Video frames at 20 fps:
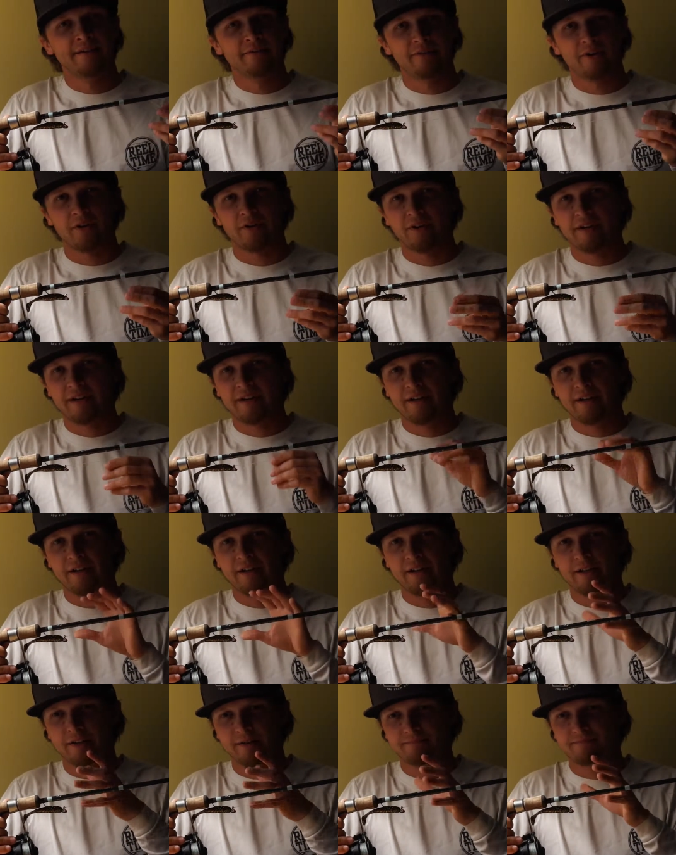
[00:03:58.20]
very
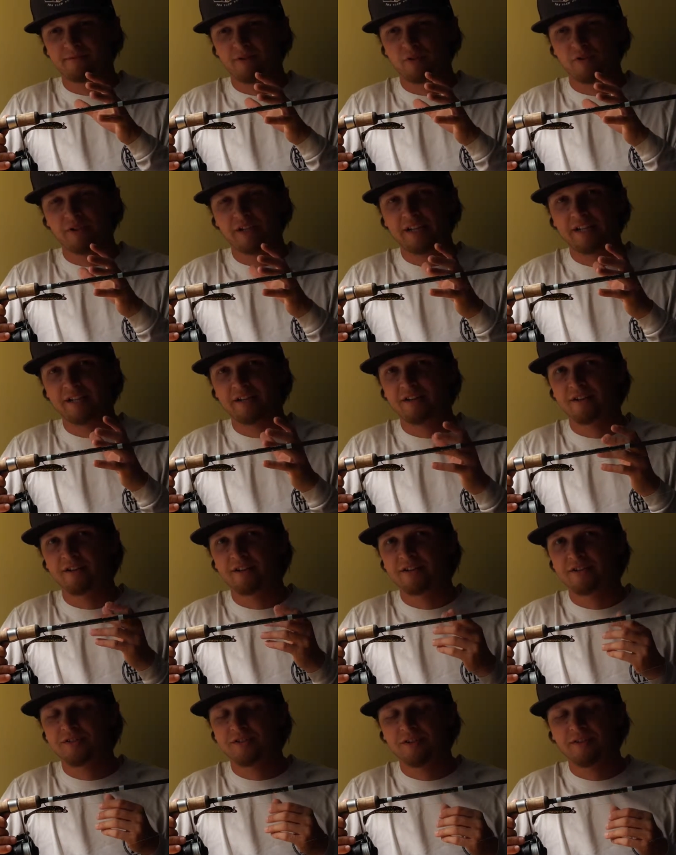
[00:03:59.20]
clean
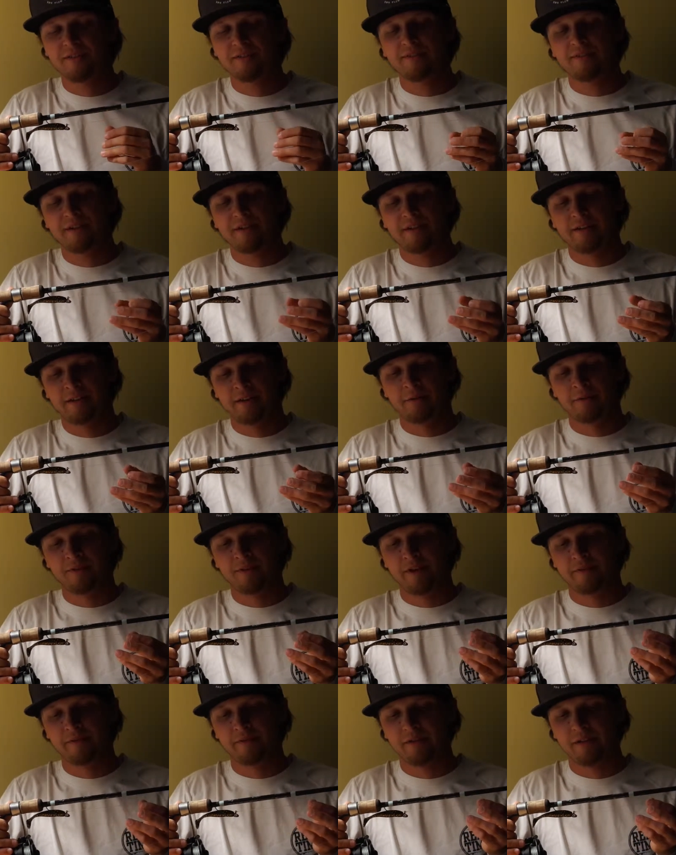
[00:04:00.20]
conditions. It would
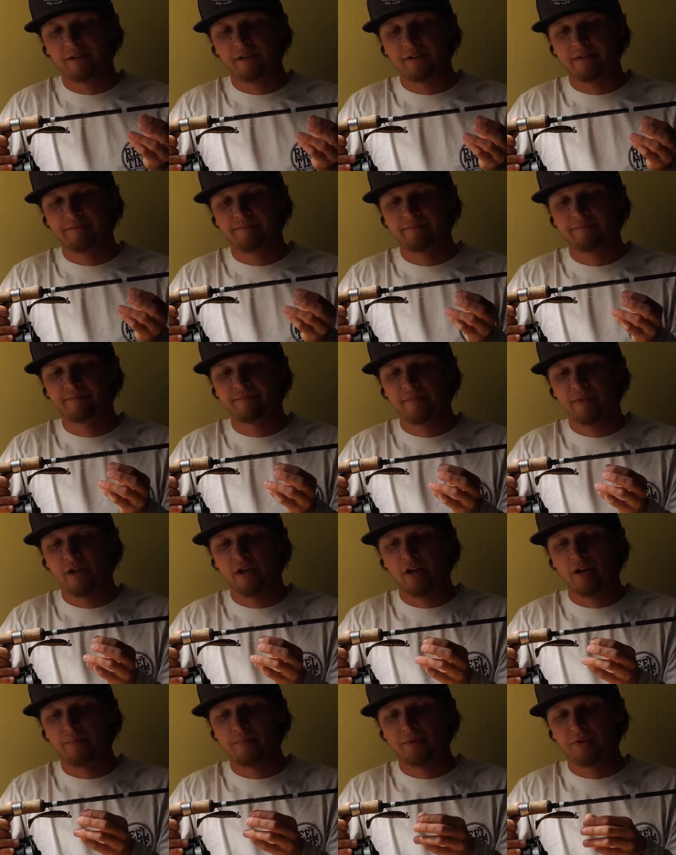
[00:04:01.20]
definitely
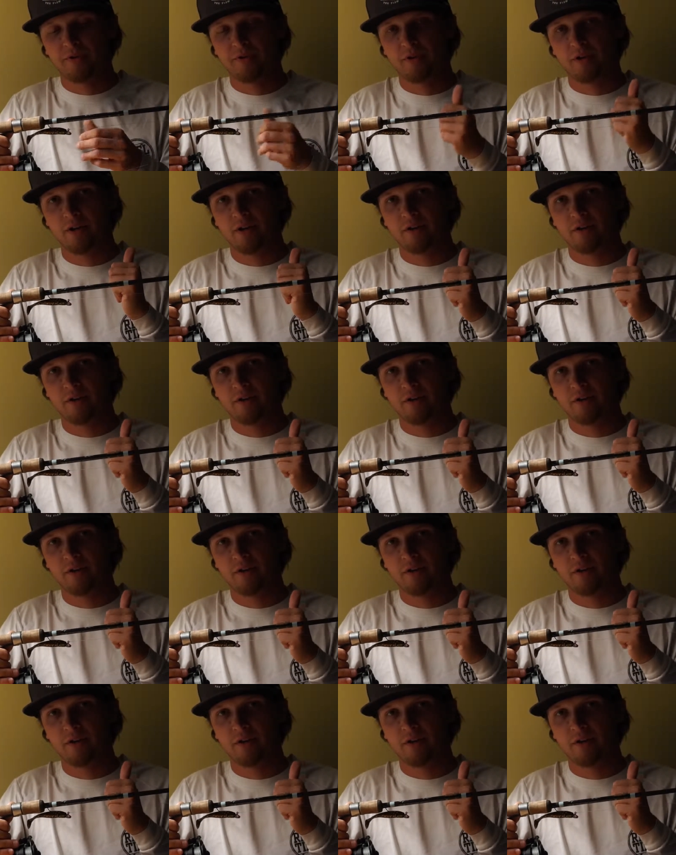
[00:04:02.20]
up your